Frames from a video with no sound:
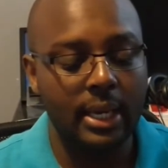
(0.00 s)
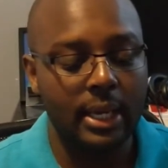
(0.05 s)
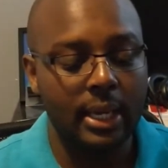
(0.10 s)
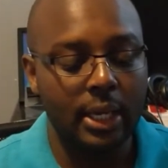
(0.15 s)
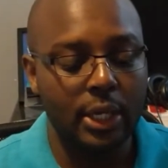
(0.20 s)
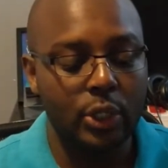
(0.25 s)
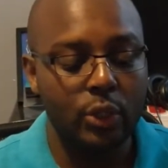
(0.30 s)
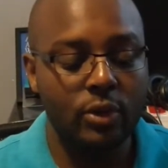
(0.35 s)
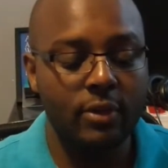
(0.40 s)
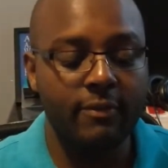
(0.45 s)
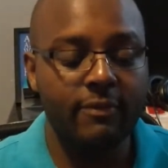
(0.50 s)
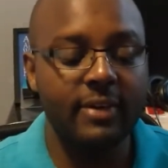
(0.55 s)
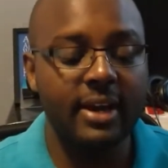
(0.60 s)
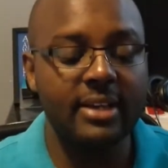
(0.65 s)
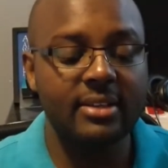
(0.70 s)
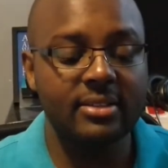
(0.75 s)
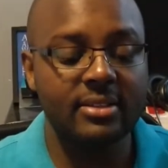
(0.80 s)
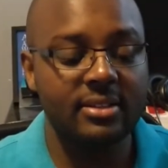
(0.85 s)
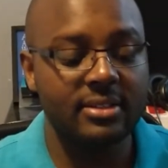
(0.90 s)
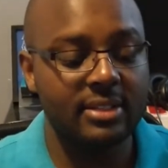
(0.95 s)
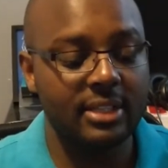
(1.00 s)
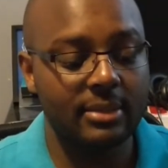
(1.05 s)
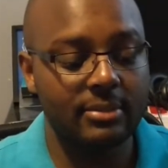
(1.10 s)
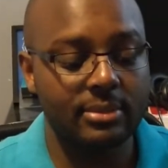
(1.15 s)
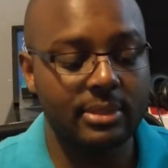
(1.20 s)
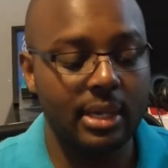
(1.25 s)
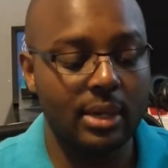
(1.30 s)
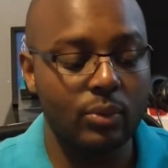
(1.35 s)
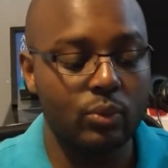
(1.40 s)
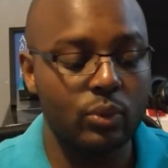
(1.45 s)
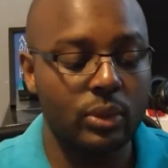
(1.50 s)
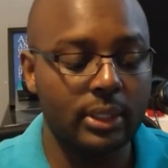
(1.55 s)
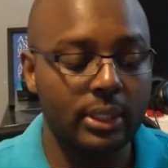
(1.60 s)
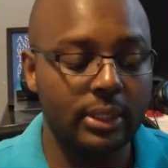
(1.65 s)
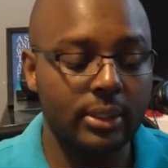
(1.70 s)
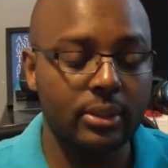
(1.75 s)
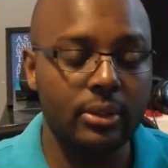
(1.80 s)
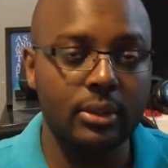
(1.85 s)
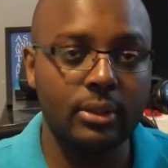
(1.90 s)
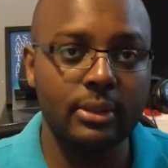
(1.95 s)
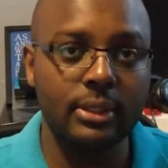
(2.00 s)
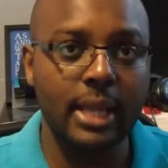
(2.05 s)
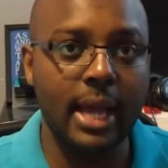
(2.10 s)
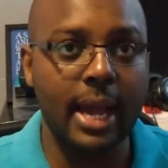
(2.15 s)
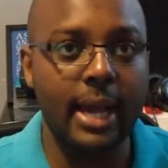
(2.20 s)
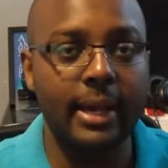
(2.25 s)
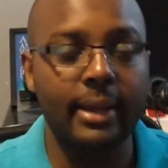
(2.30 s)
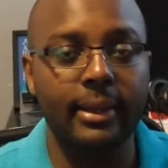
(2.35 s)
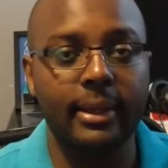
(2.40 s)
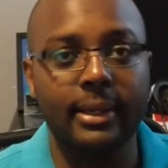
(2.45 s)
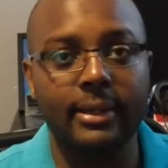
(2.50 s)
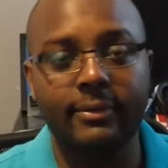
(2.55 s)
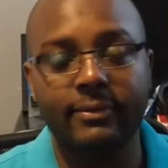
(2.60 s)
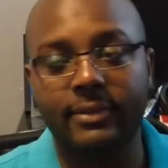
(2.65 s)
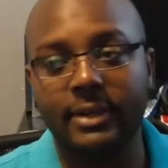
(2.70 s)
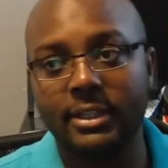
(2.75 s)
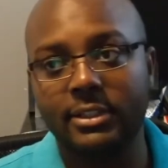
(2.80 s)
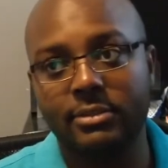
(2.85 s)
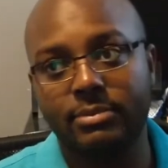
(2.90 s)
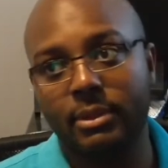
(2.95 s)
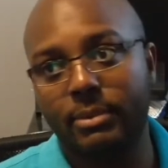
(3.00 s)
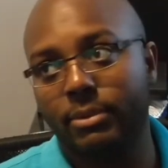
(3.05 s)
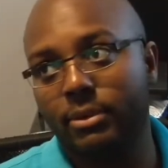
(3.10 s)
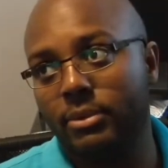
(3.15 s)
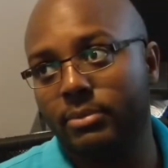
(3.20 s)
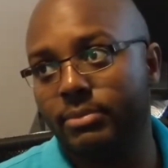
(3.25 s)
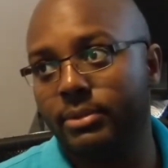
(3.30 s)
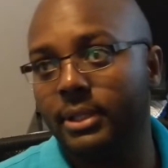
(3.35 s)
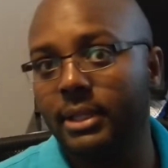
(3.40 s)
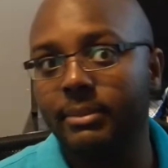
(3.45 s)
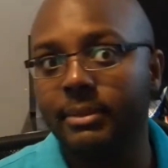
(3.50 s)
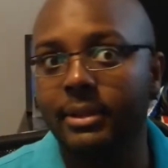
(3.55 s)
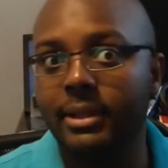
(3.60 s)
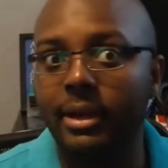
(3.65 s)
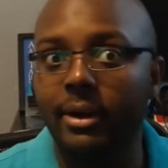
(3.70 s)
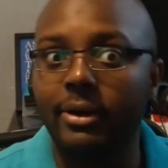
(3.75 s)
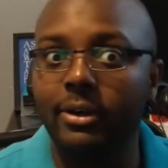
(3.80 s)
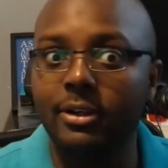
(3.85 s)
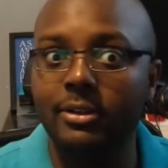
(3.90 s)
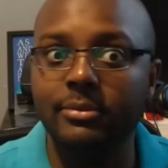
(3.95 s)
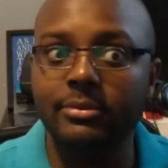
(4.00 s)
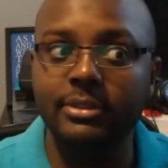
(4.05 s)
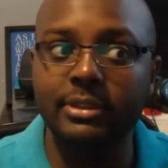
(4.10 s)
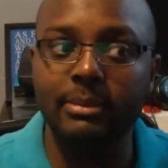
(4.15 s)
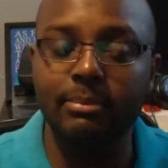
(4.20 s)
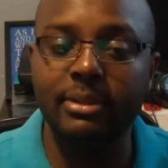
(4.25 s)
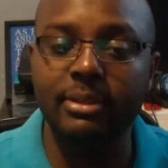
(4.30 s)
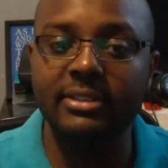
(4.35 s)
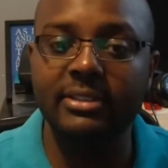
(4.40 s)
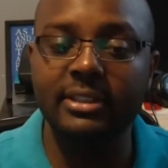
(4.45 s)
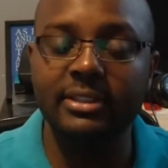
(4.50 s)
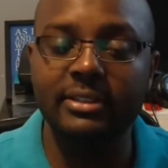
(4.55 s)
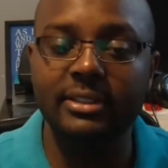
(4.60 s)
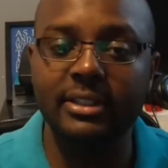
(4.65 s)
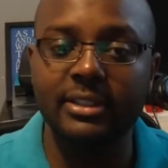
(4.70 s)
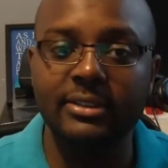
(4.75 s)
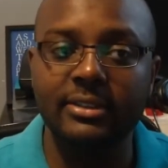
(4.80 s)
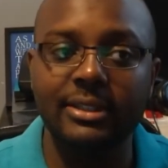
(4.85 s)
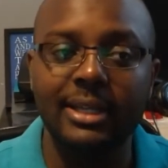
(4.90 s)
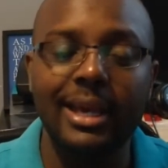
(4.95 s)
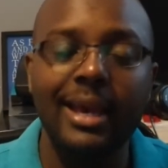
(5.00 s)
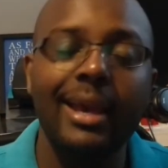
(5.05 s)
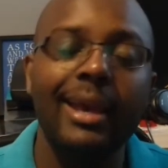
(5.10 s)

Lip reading: UniFi systems are really good. I advise people to put them in their homes, their businesses,